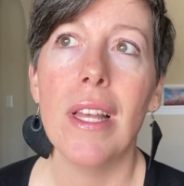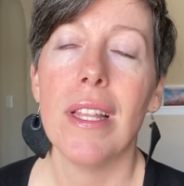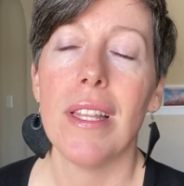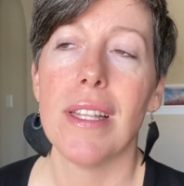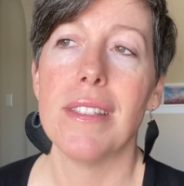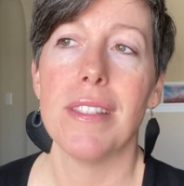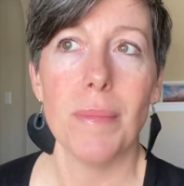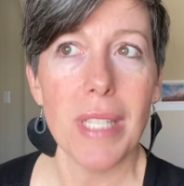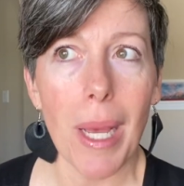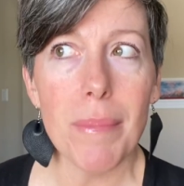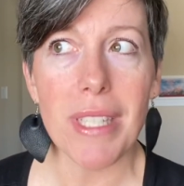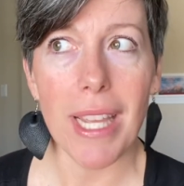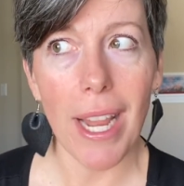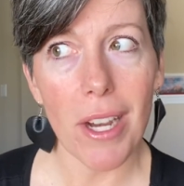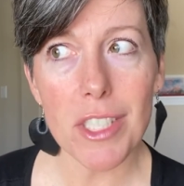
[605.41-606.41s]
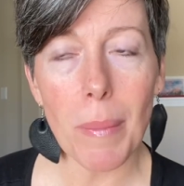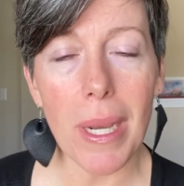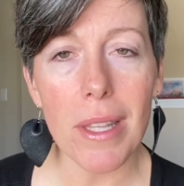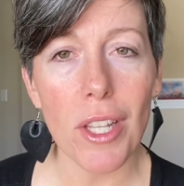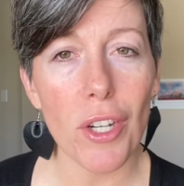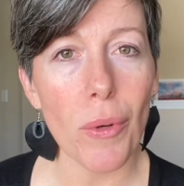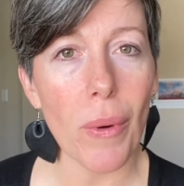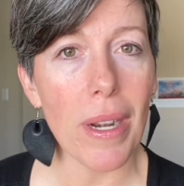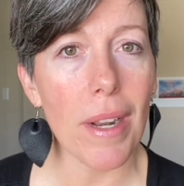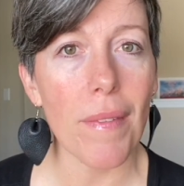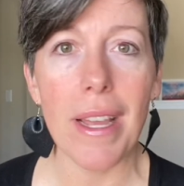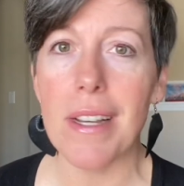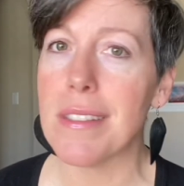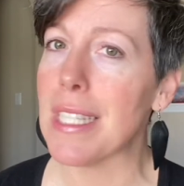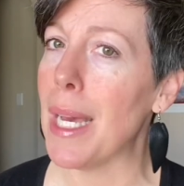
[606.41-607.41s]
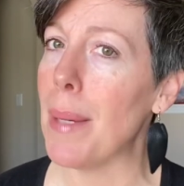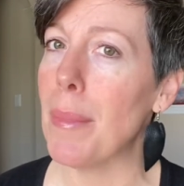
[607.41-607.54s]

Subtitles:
Like sometimes a house might look great on the outside,